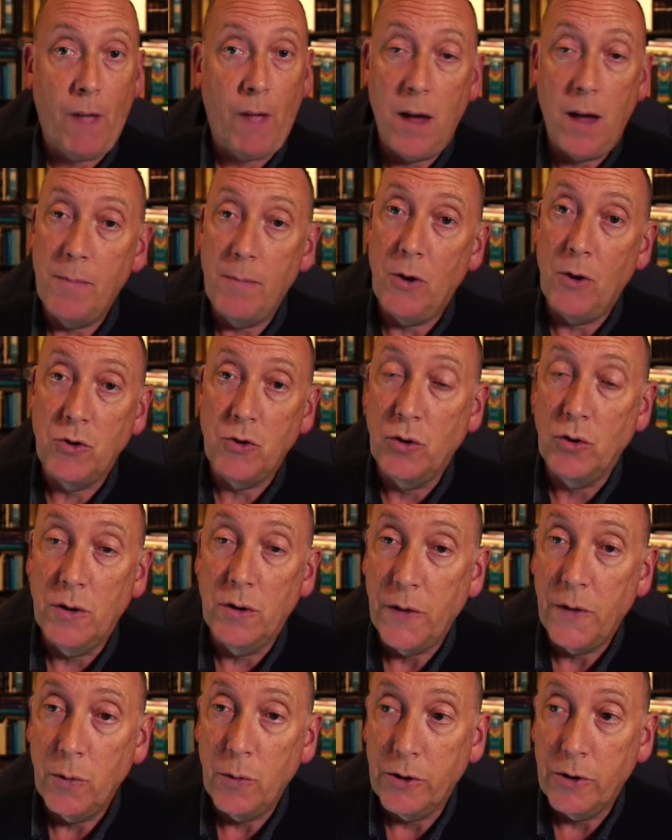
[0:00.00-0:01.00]
I'm not sure if
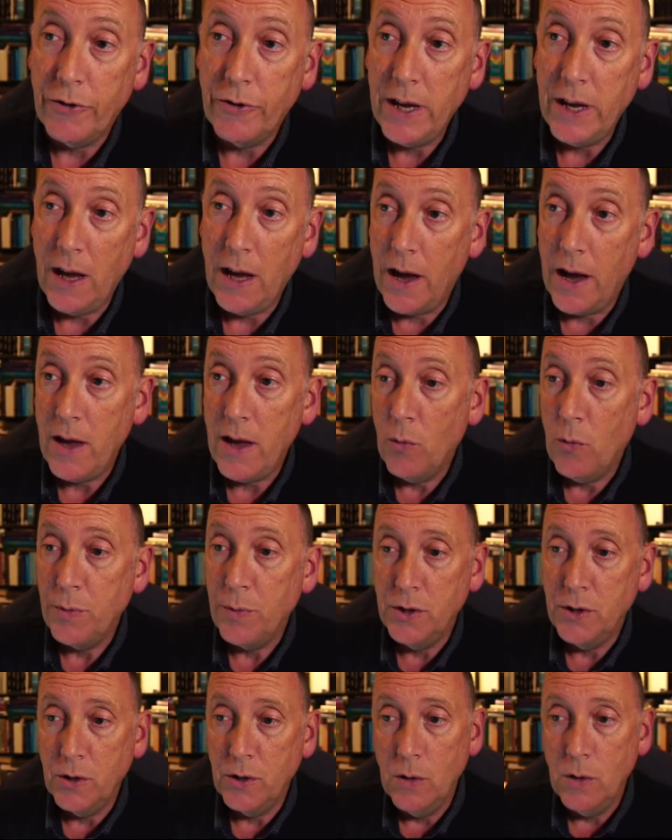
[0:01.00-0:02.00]
you agree, I hope you
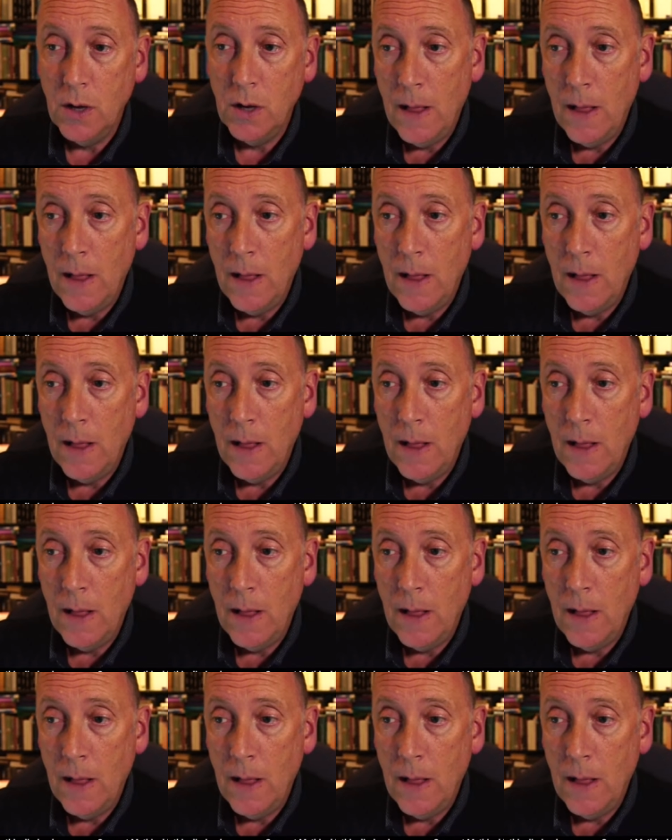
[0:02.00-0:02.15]
do,